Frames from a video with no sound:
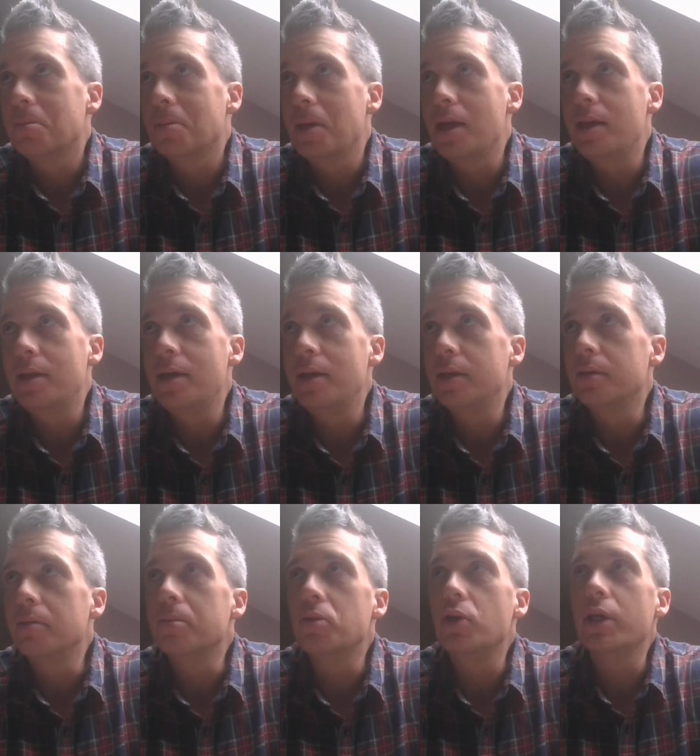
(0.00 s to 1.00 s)
and
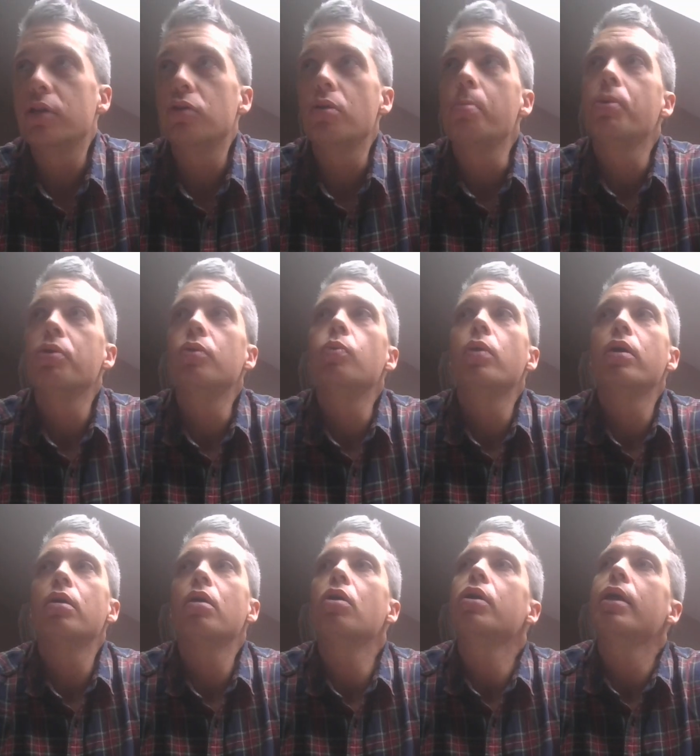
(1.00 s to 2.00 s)
then you get to the point
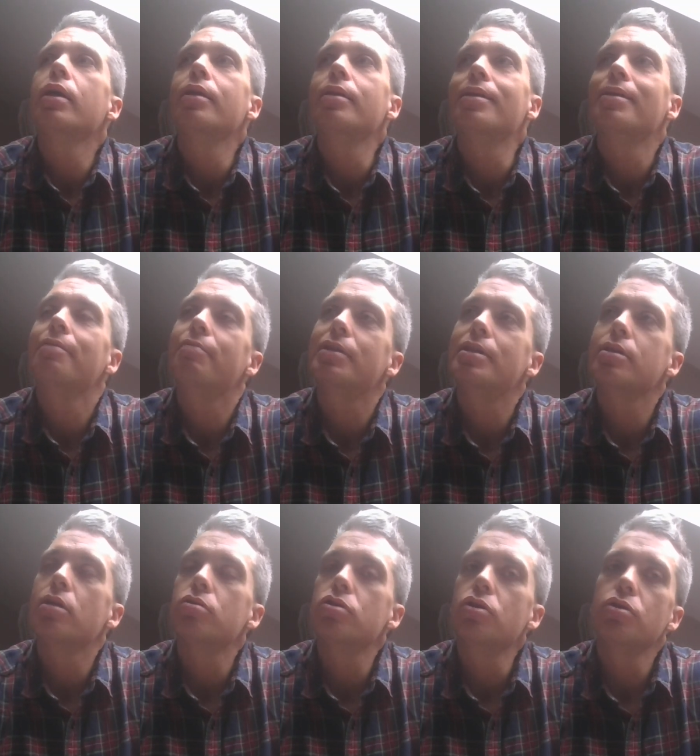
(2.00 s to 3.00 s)
where okay, if it
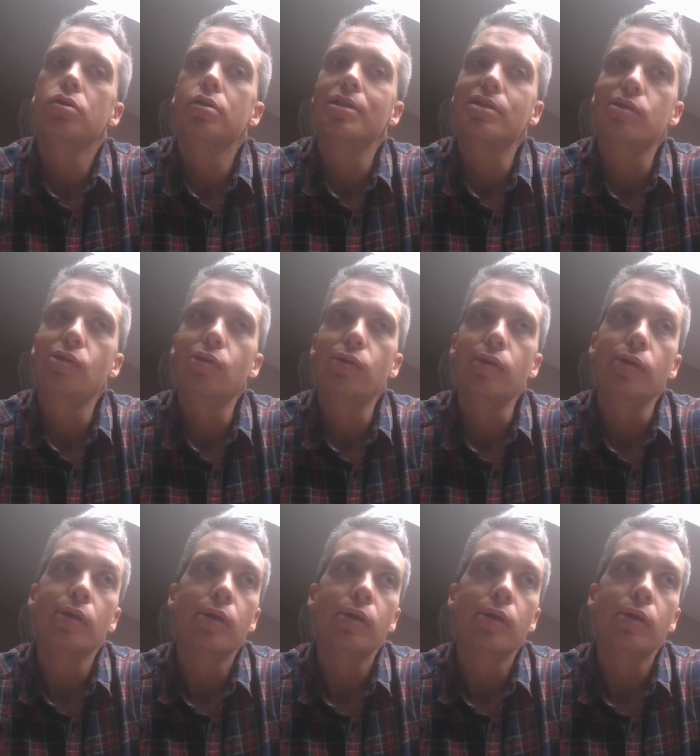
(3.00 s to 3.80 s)
sounds good, it's good.